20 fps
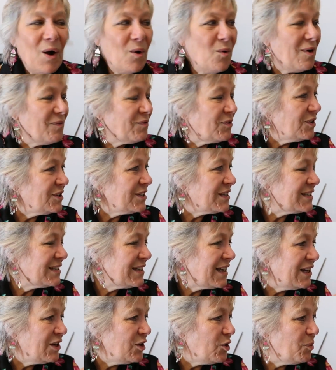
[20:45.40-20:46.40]
Oh, I've got to
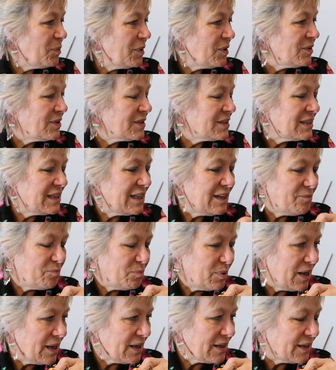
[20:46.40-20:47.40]
tell you about the sleeve
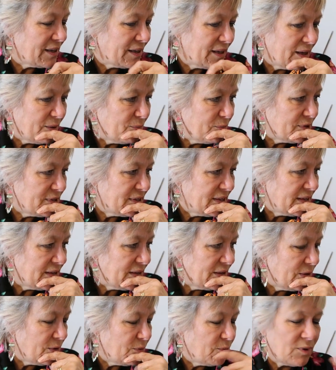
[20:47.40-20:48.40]
placket. Now, was
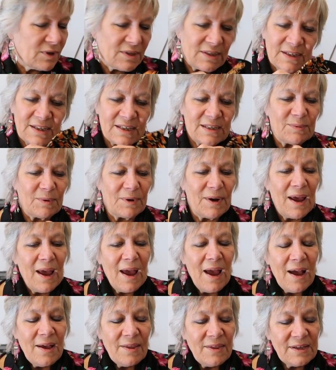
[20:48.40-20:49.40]
it? No, it wasn't this one.
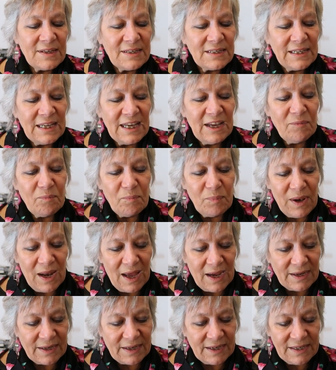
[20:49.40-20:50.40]
The sleeve
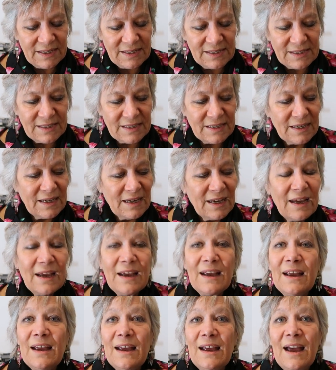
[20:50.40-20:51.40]
placket,
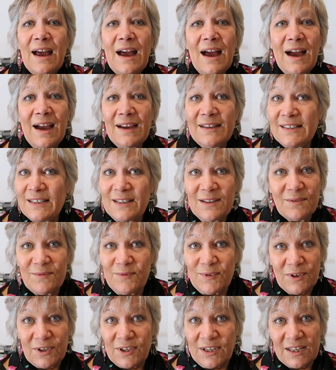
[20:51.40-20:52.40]
I didn't
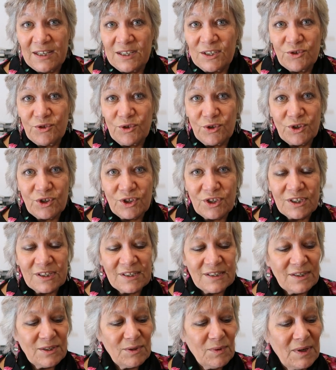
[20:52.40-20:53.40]
follow the
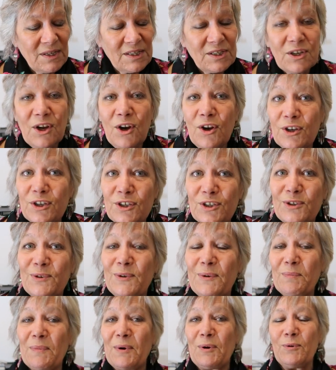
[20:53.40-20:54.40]
instructions, so I started
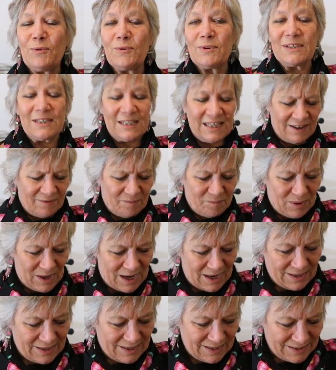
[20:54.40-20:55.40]
doing my own sleeve
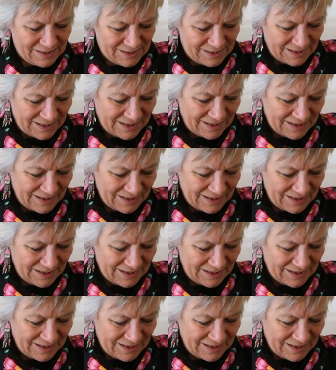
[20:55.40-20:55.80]
placket,